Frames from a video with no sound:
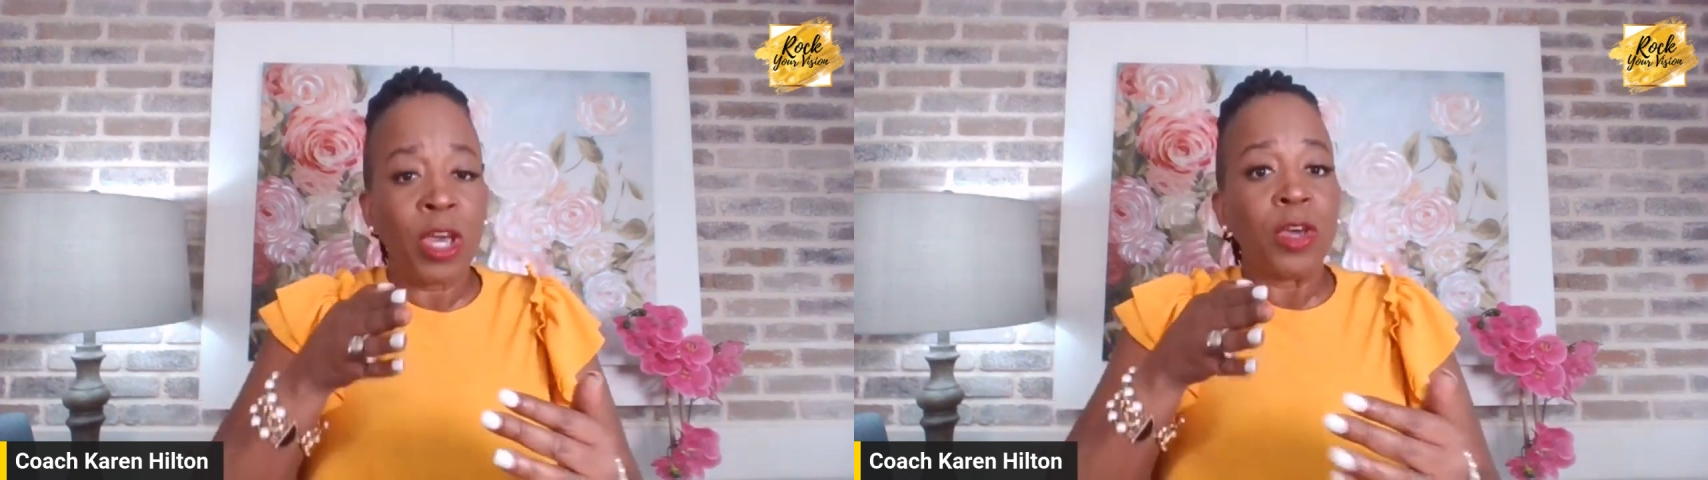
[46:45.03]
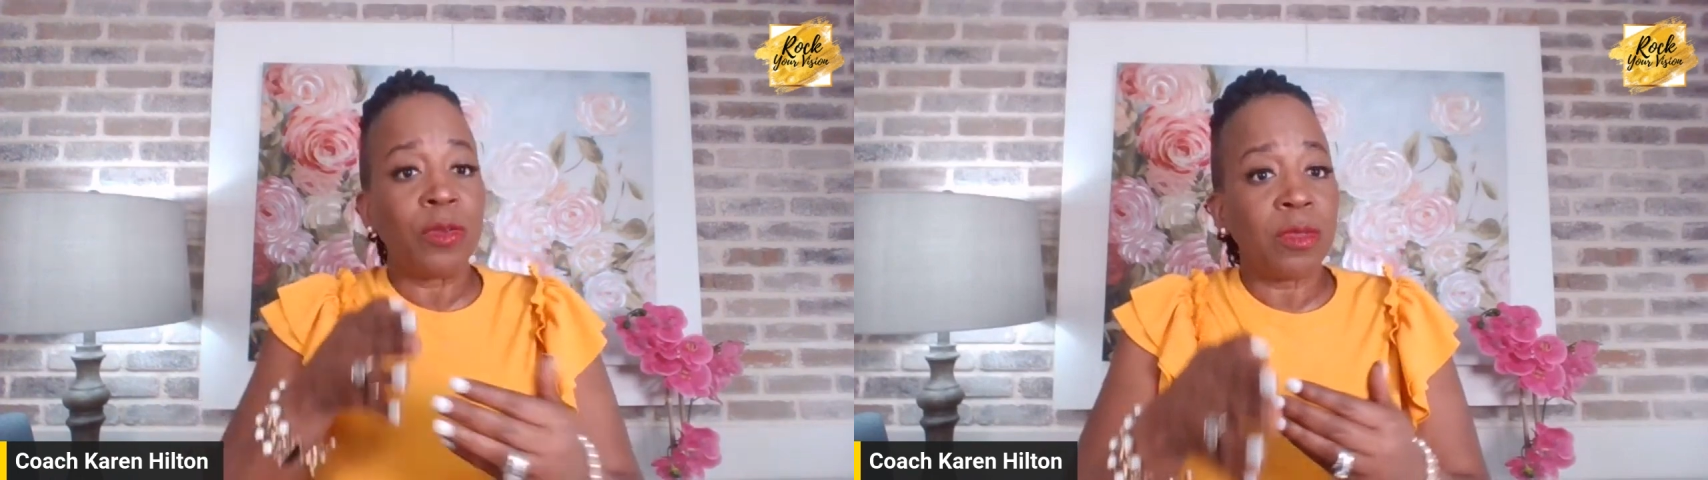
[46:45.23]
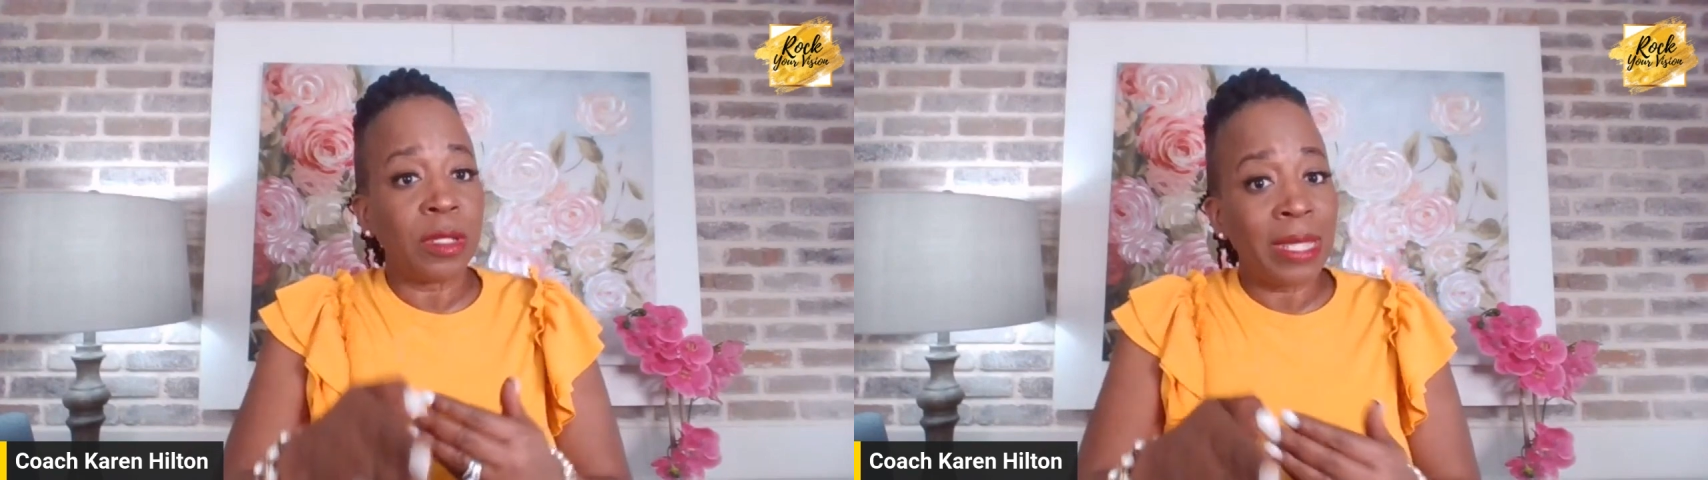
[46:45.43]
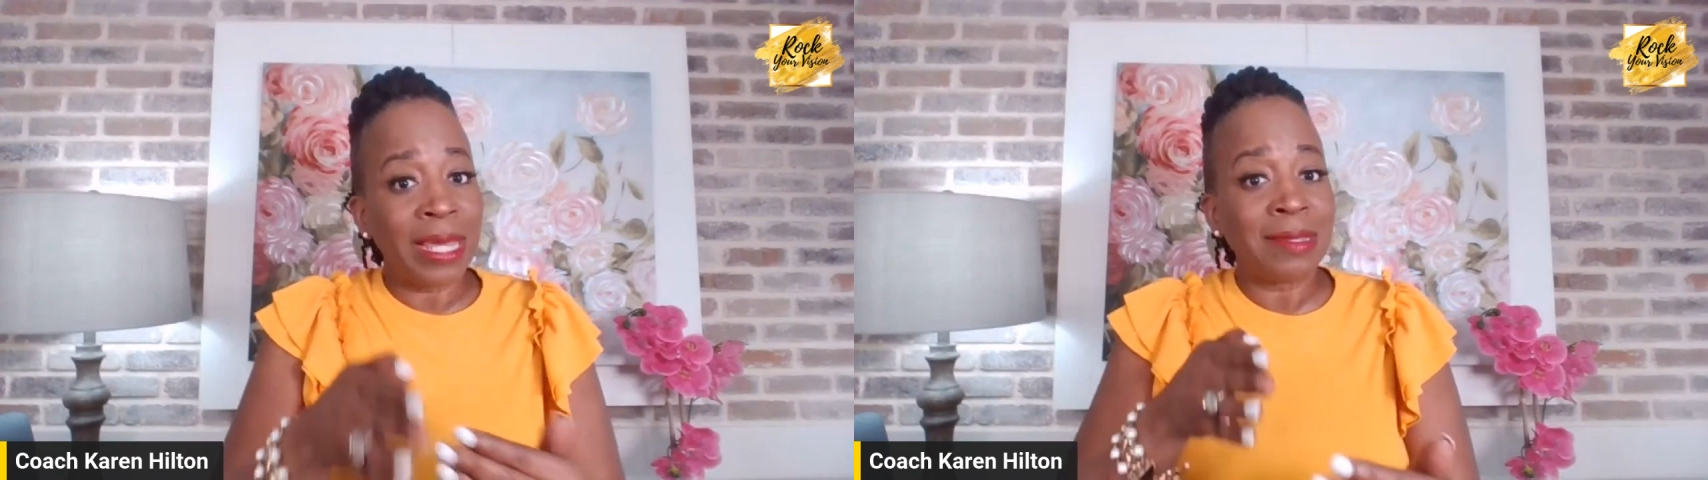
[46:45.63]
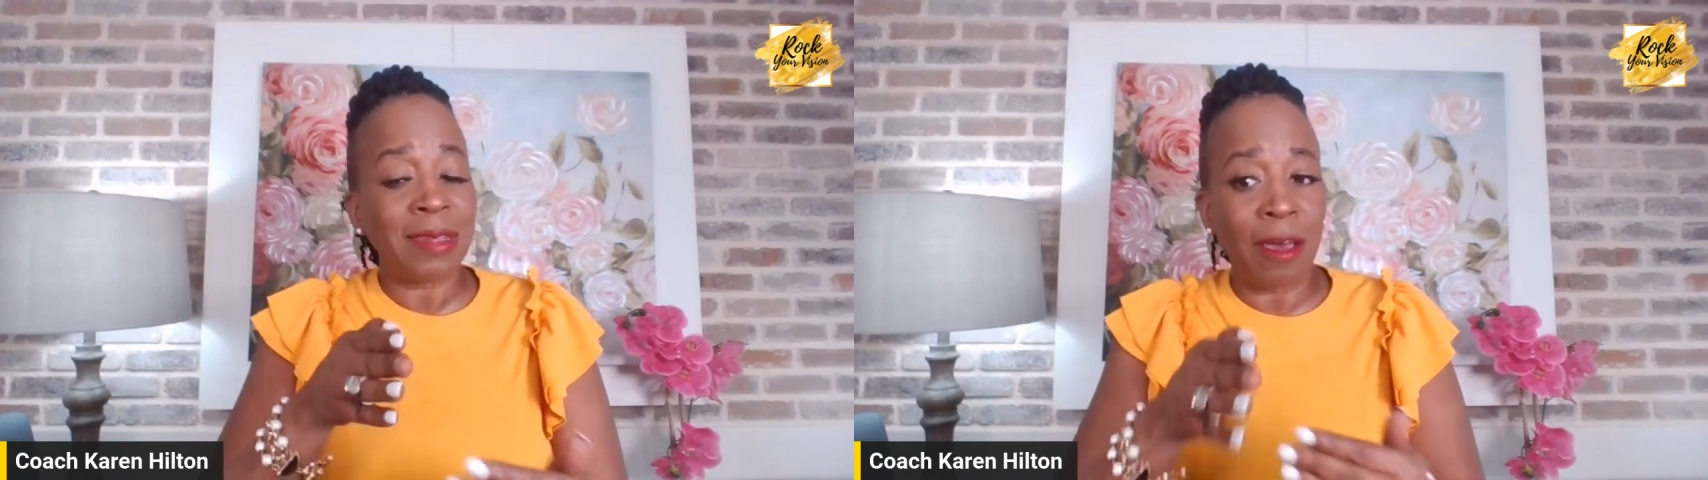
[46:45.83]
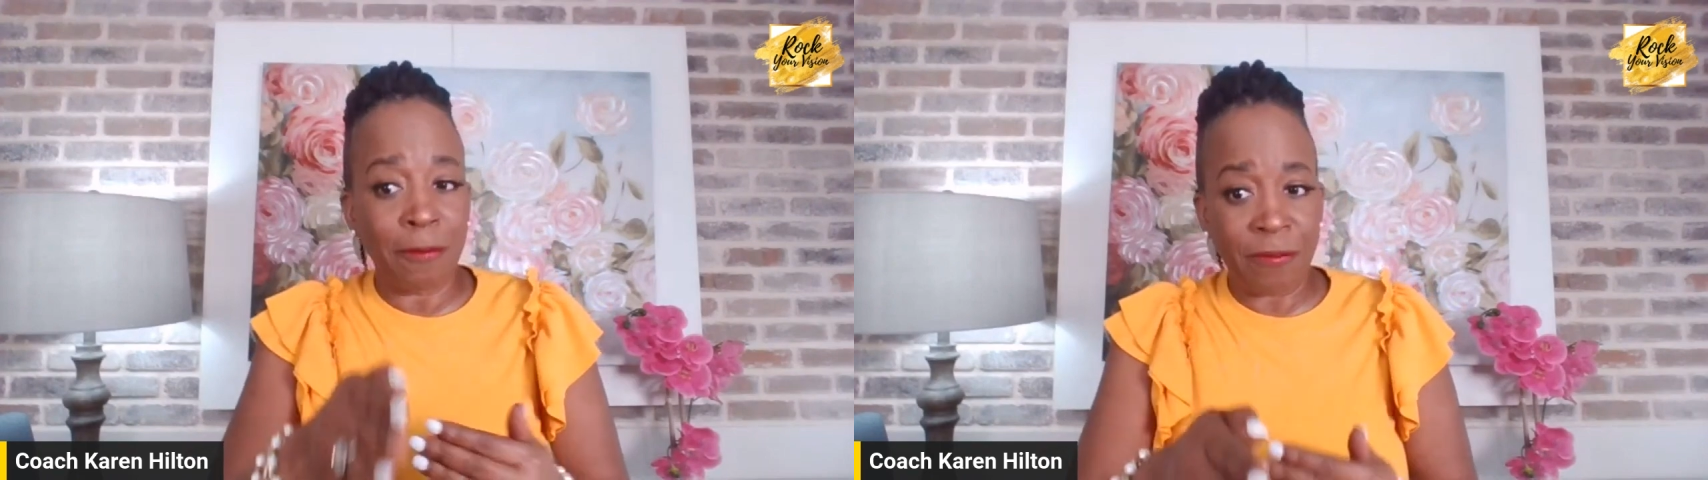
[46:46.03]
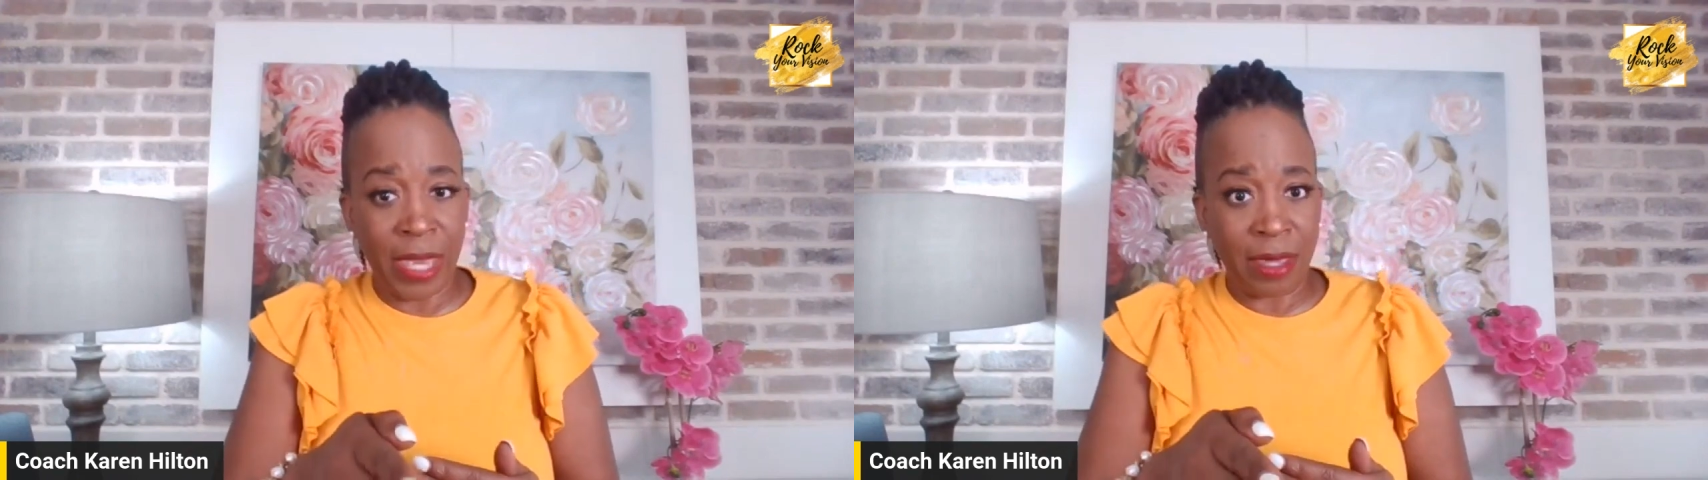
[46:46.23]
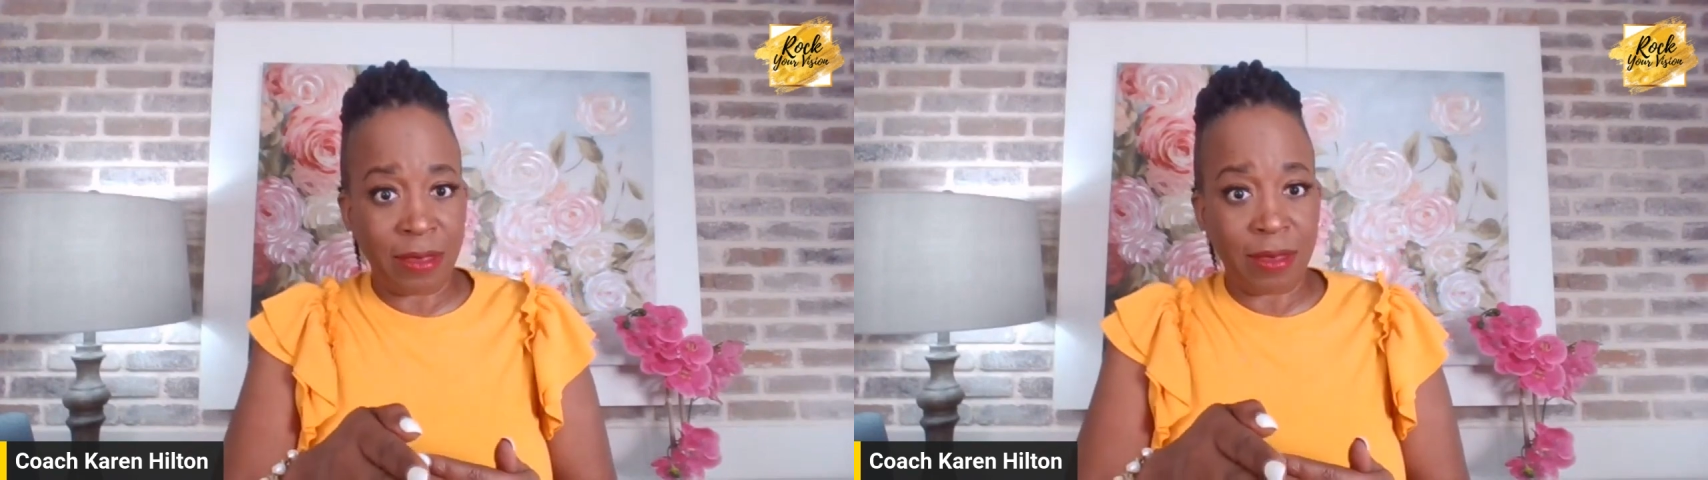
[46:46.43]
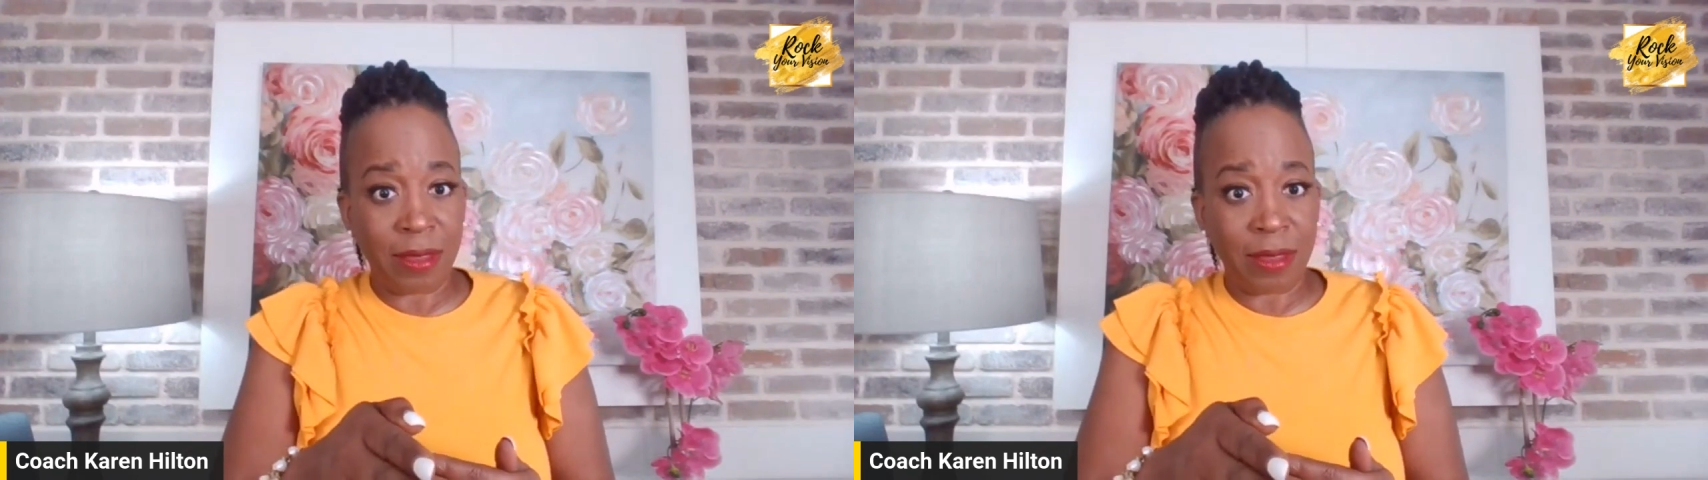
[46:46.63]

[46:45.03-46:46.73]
through the lens of faith.